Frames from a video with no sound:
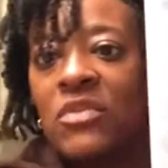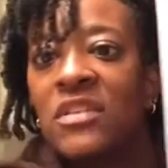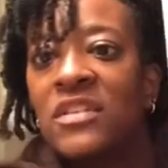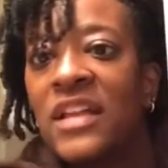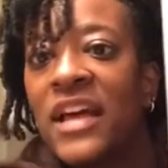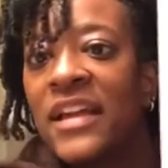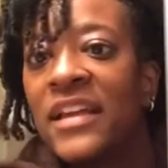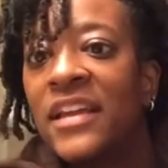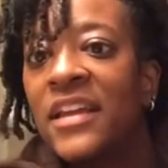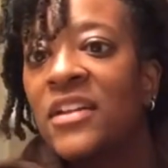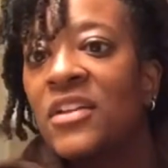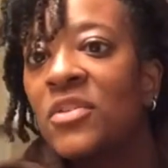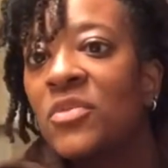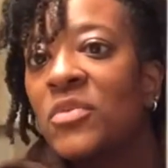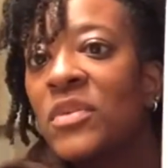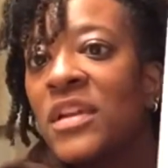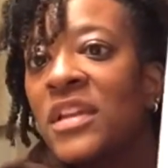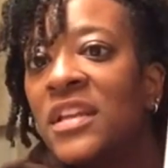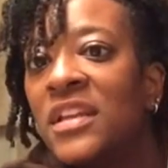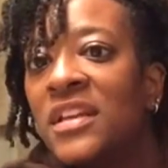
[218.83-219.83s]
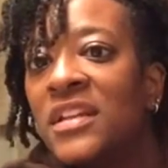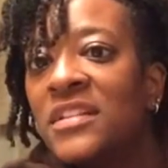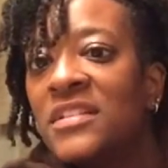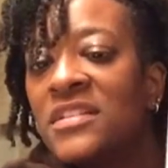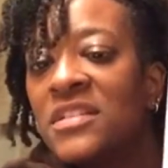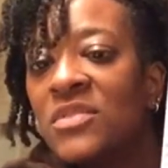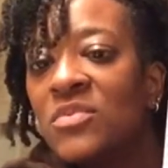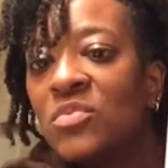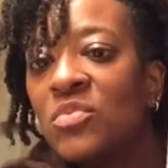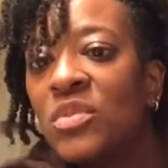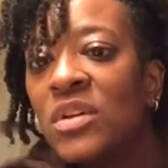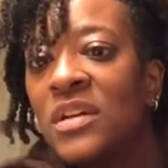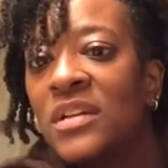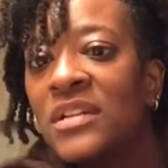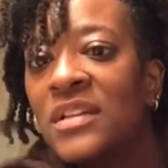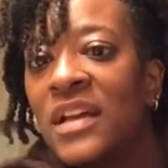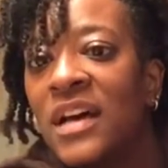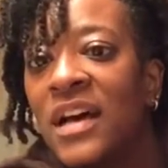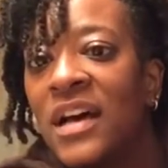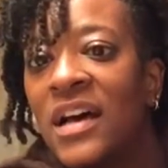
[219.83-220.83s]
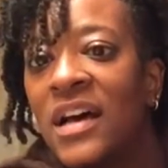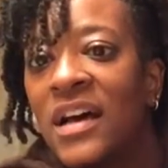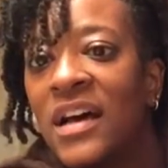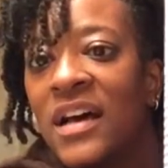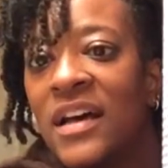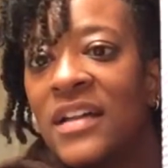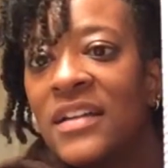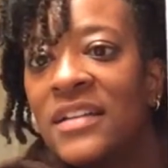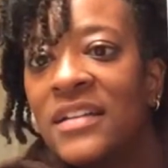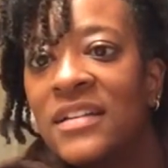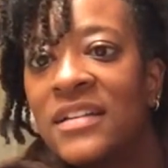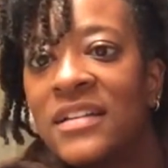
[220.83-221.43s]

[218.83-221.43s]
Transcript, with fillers: with like ingredients and whatnot.